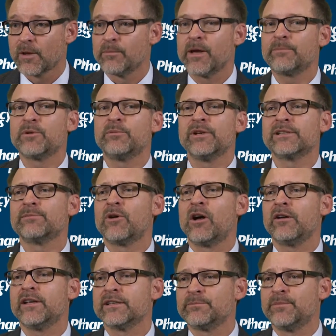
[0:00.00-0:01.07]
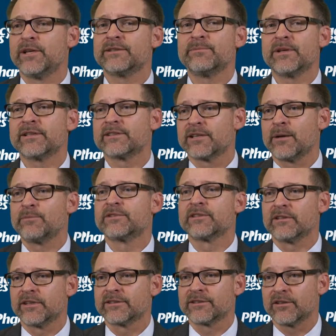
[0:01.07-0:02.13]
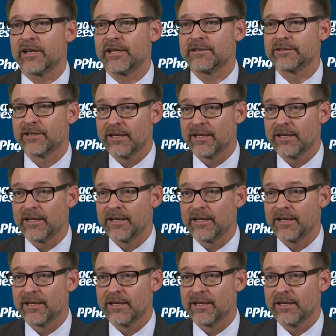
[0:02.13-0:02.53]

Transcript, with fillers: Pepto-Bismol is bismuth subsalicylate,